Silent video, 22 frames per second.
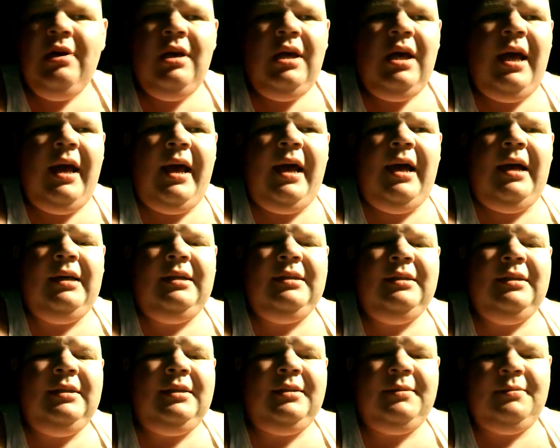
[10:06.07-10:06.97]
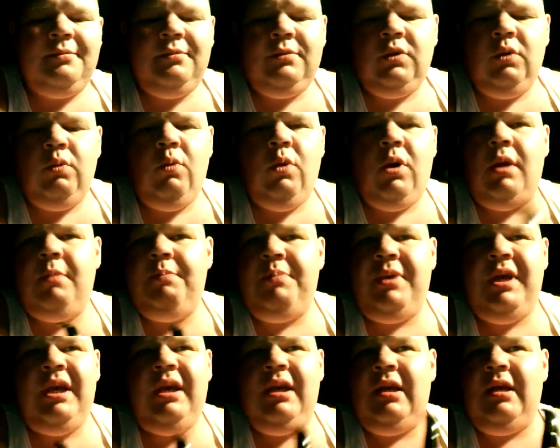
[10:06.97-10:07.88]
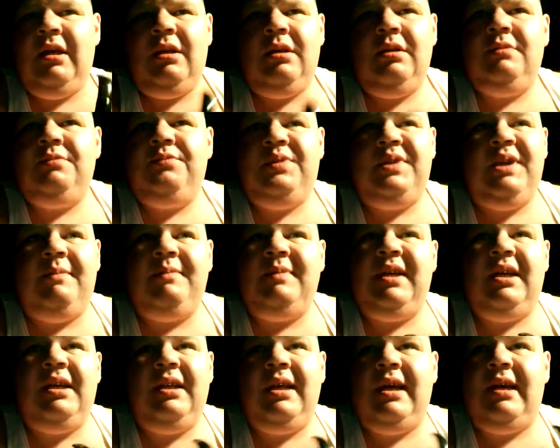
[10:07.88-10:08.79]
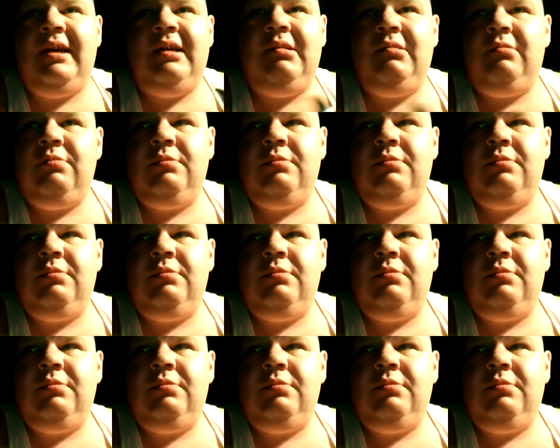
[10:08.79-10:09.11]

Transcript: and 1 being something that